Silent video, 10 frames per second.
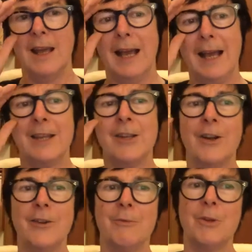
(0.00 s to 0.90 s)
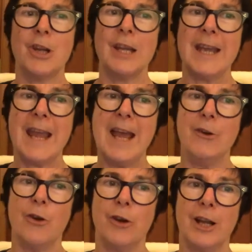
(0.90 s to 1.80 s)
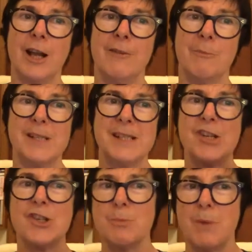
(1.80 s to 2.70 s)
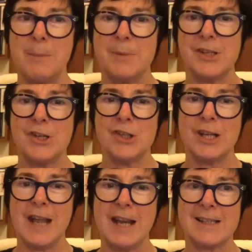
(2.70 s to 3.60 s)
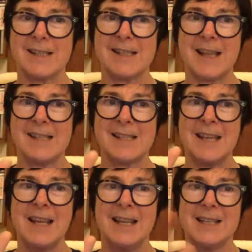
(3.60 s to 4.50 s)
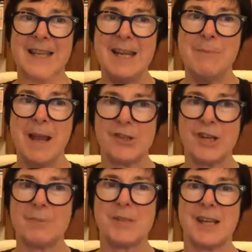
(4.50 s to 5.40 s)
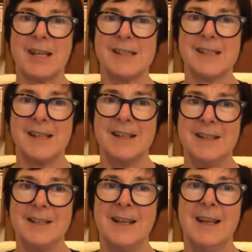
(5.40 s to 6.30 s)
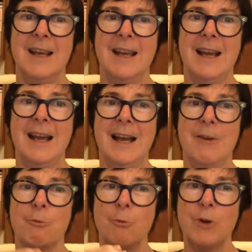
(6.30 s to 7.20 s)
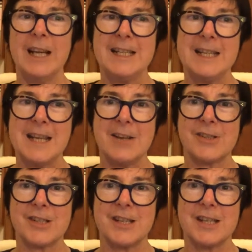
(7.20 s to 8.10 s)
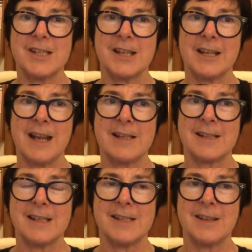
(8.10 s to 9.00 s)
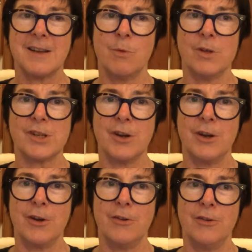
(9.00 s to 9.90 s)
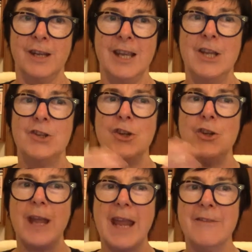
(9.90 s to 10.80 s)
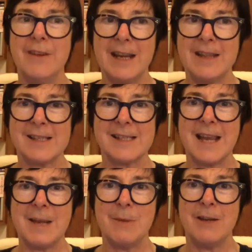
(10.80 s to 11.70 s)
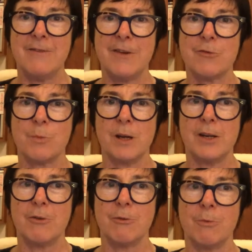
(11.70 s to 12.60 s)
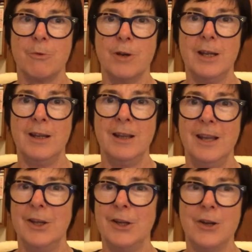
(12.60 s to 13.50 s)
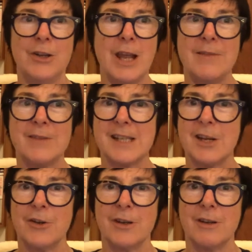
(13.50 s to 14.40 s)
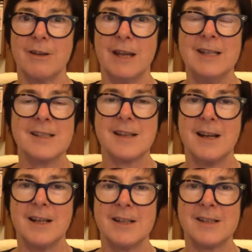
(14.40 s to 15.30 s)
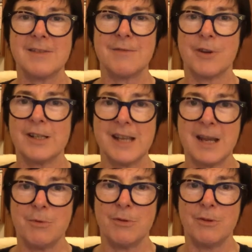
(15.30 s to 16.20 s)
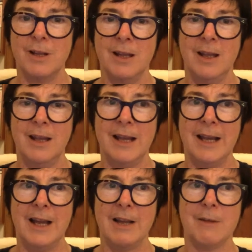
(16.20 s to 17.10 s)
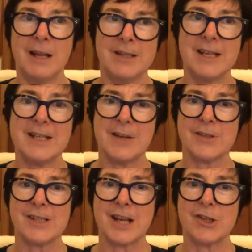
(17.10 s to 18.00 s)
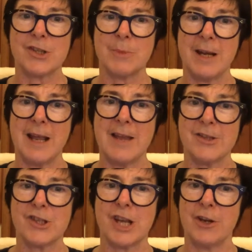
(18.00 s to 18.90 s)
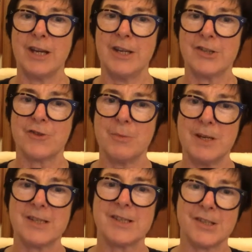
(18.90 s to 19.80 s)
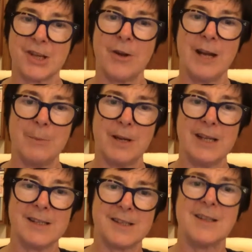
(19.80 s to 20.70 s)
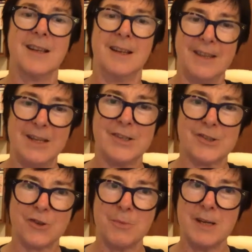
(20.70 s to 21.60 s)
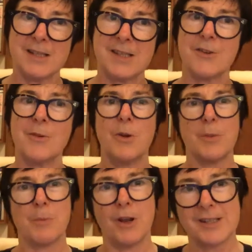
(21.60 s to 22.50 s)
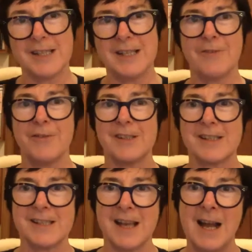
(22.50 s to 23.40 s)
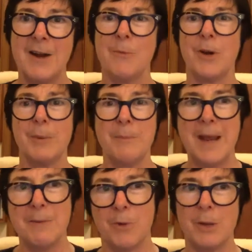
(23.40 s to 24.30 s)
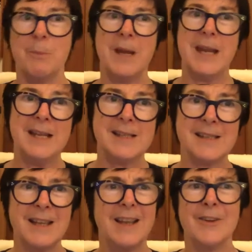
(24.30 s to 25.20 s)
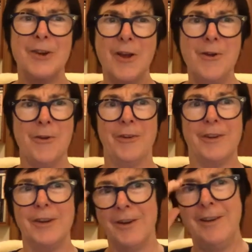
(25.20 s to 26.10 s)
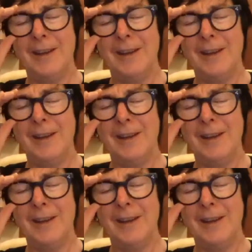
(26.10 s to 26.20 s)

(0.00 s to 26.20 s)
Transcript: Uh, you know, you can count on a kind of position by position analysis as team matchups are considered. Uh, really detailed statistical analyses of what's going on do you ever get the same in federal political reporting? You know, do you ever see on insiders, for example, uh, a, a, detailed discussion about how the shadow industry minister is going up against the industry minister and what the policy differences are and what it meant, what it means? No, you know.